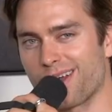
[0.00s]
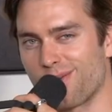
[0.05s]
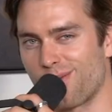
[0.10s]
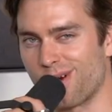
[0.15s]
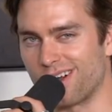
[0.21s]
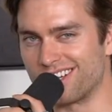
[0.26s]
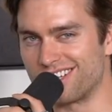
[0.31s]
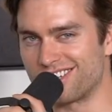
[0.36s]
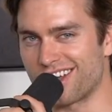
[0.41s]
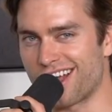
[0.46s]

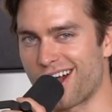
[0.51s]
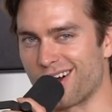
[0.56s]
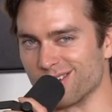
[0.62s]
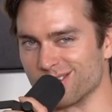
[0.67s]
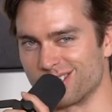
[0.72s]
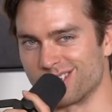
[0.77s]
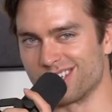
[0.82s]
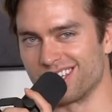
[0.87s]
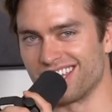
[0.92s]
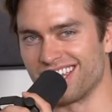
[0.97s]

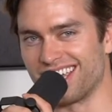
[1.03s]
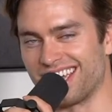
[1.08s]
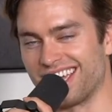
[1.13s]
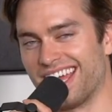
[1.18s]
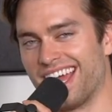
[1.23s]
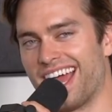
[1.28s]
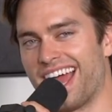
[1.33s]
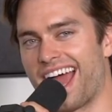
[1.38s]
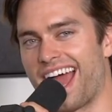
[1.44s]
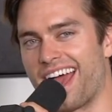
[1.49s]
Wazowski.
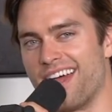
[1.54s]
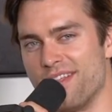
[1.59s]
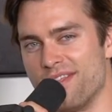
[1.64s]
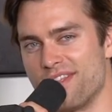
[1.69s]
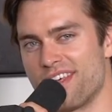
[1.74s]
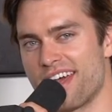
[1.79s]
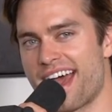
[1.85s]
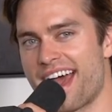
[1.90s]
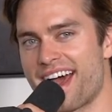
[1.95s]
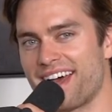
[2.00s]

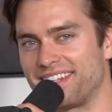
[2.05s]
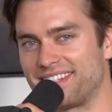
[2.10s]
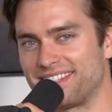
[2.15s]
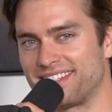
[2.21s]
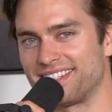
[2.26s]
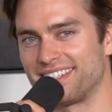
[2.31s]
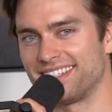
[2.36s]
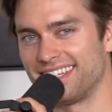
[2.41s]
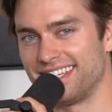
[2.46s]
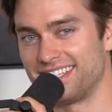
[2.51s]
And that
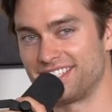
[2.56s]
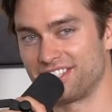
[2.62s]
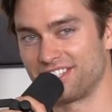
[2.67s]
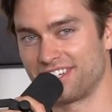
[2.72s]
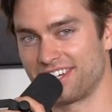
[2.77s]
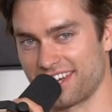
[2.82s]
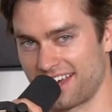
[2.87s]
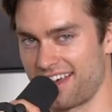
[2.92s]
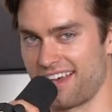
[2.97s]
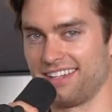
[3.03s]
is a cut.